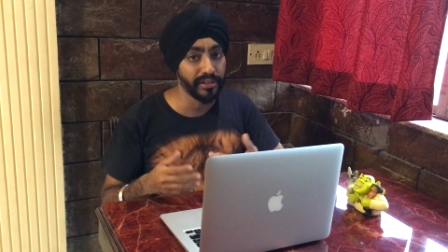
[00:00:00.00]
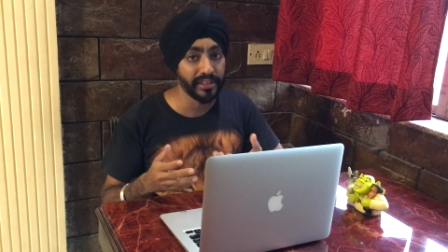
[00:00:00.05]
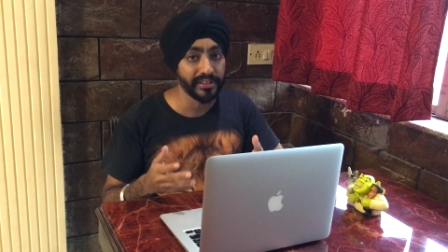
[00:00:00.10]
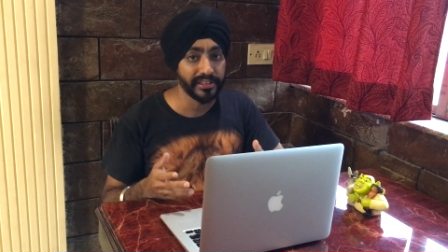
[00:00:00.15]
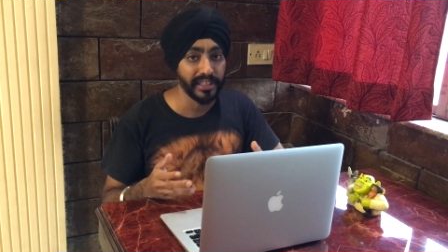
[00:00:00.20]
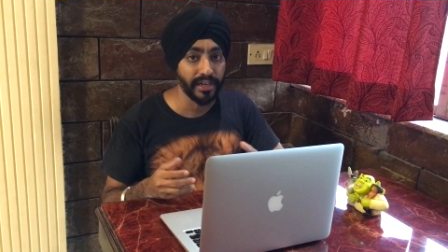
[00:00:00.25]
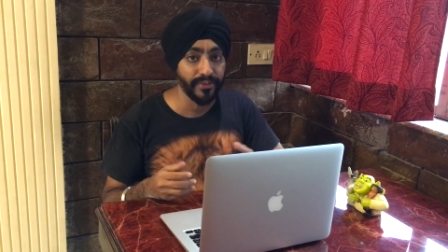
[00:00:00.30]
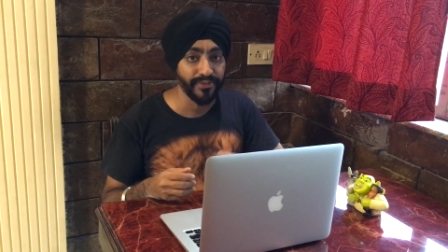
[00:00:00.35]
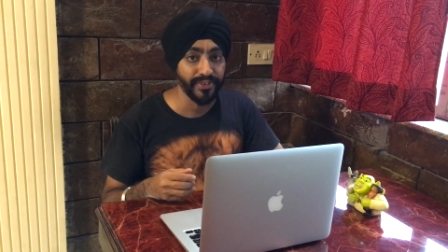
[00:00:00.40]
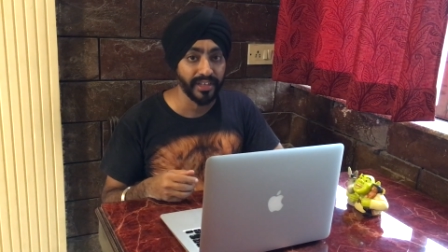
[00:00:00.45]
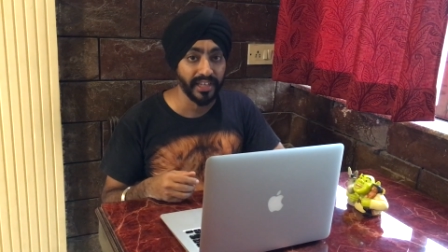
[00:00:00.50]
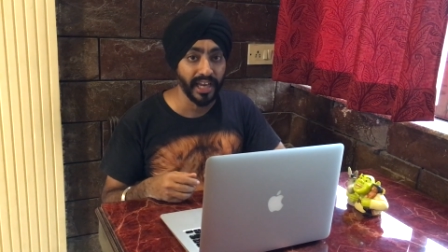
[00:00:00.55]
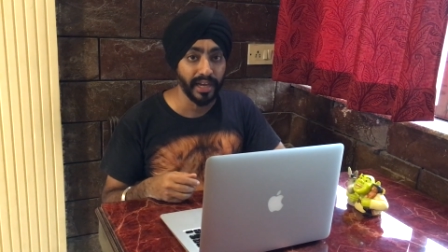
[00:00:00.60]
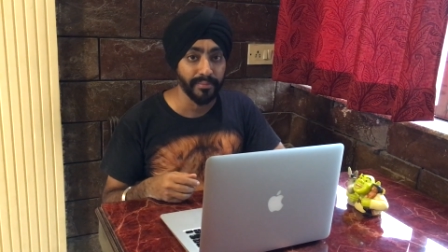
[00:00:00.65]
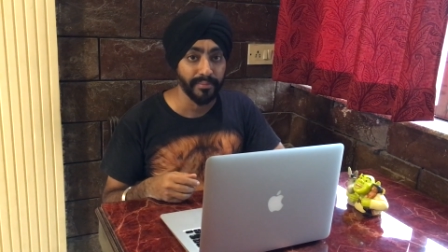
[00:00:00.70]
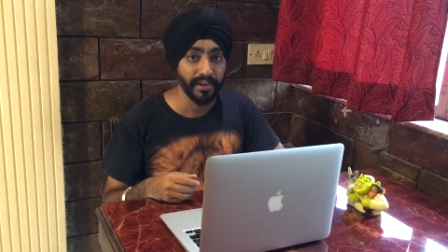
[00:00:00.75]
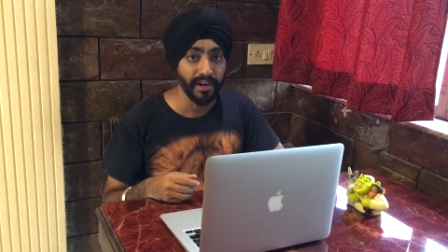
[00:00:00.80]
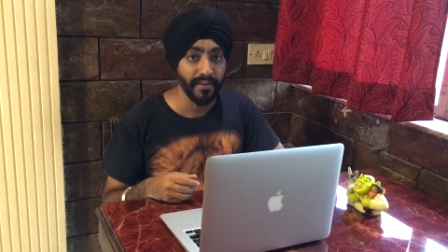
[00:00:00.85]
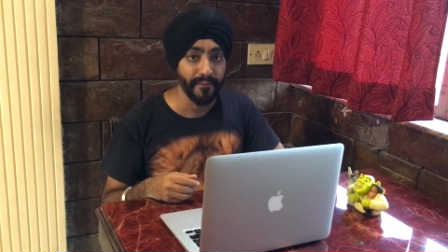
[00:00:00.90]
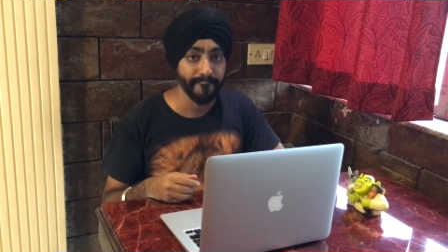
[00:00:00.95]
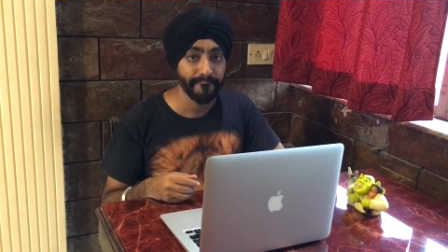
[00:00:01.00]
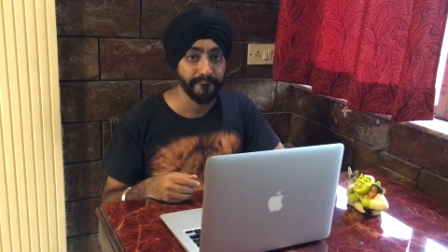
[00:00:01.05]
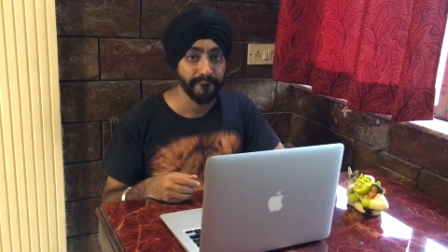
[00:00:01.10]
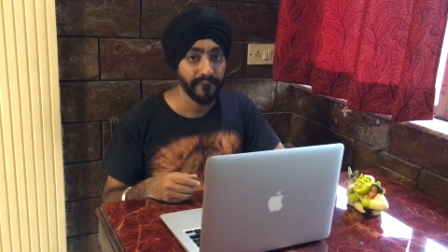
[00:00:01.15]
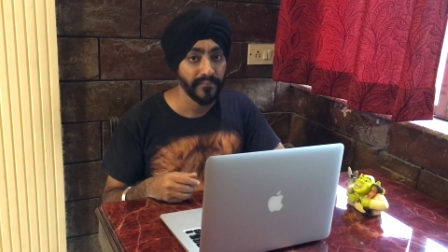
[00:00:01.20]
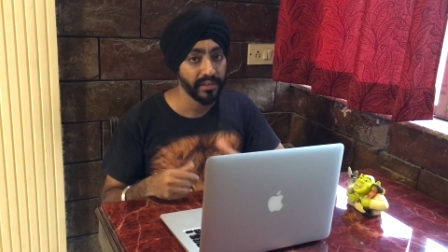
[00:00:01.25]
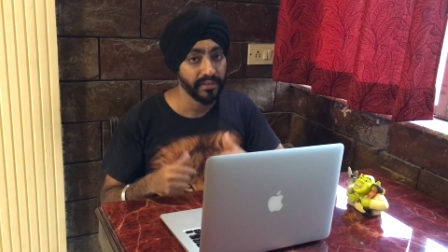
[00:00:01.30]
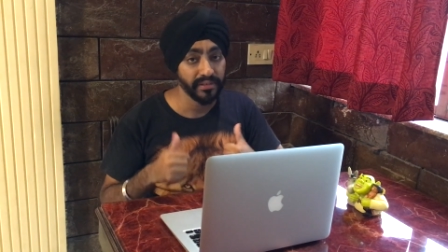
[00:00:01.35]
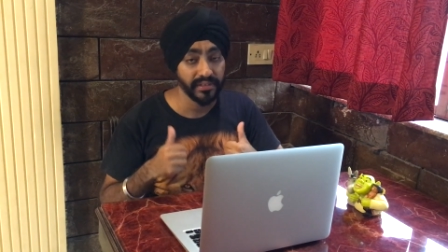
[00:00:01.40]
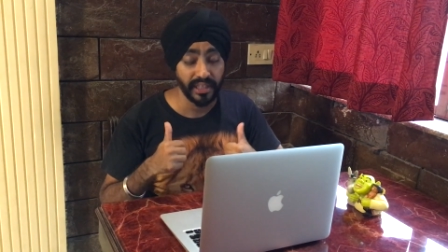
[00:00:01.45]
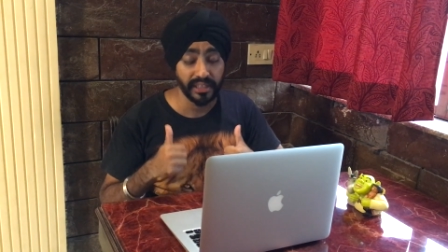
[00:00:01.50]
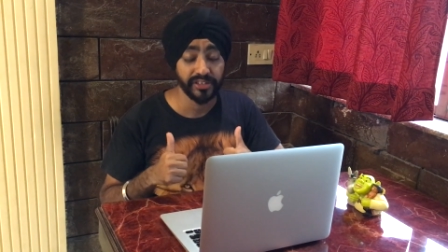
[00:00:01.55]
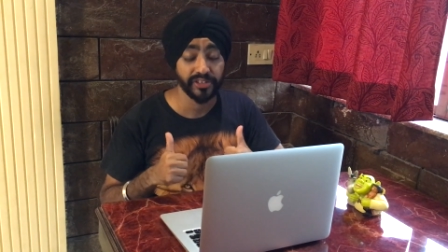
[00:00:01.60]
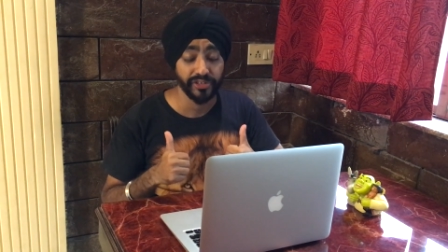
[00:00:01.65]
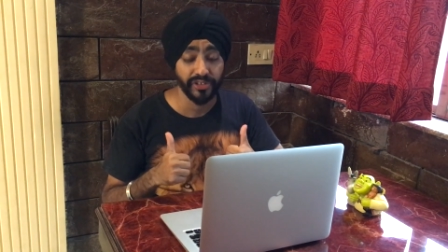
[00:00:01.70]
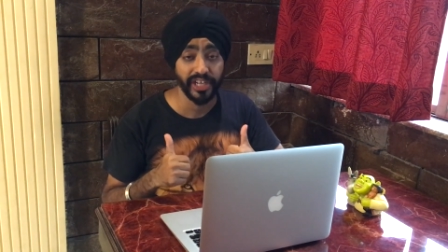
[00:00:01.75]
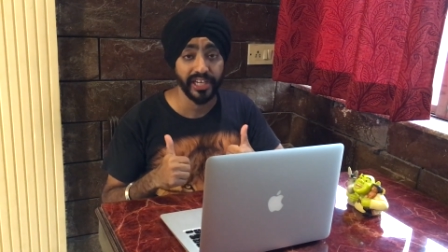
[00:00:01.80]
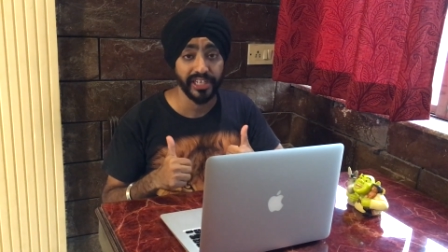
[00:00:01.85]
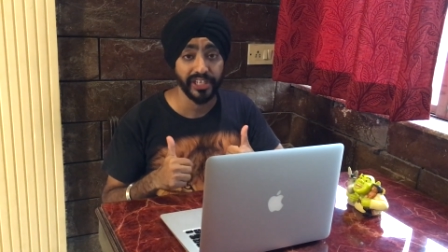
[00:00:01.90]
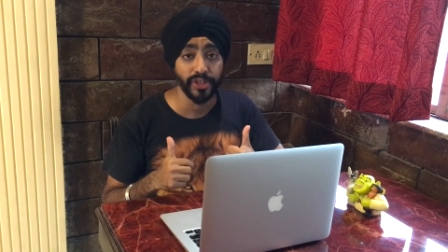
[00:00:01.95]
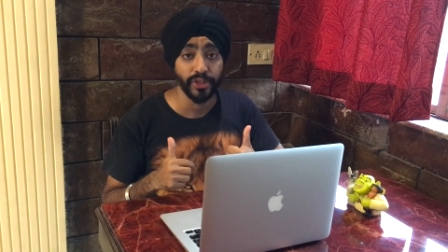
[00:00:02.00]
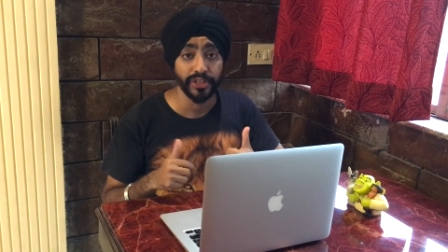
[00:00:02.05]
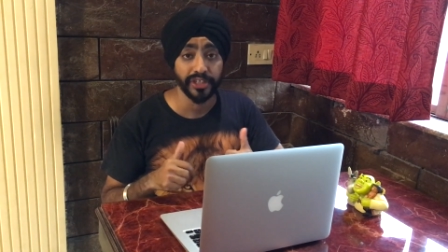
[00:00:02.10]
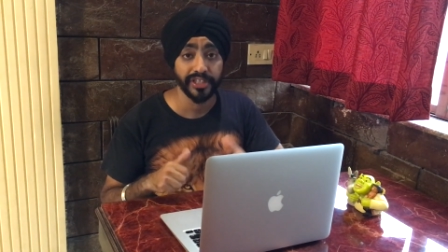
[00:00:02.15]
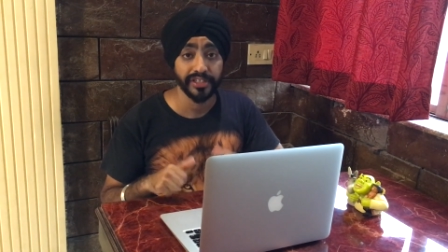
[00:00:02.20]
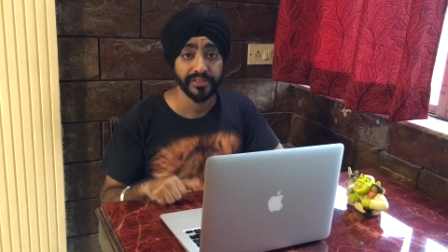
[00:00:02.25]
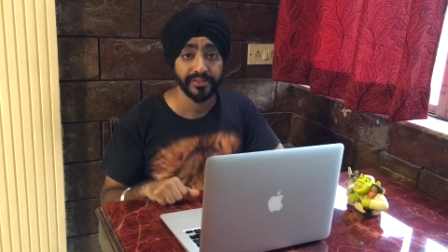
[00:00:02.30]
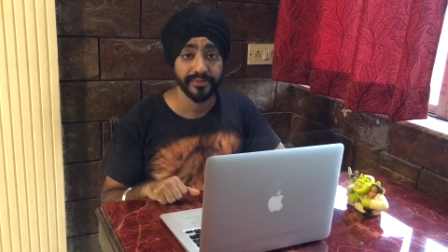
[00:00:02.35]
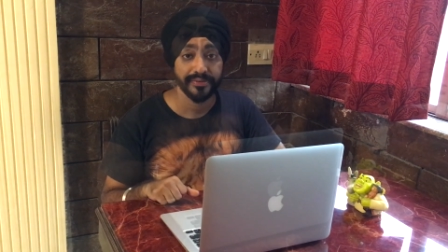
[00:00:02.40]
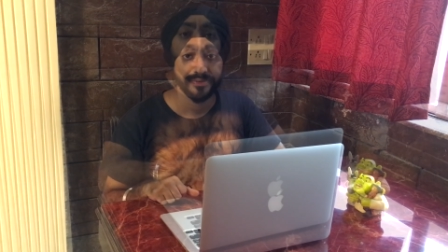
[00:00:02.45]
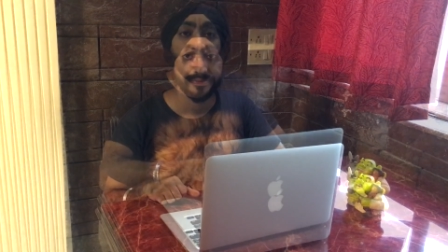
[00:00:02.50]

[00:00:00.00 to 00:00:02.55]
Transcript: on the selfie camera. That's really good.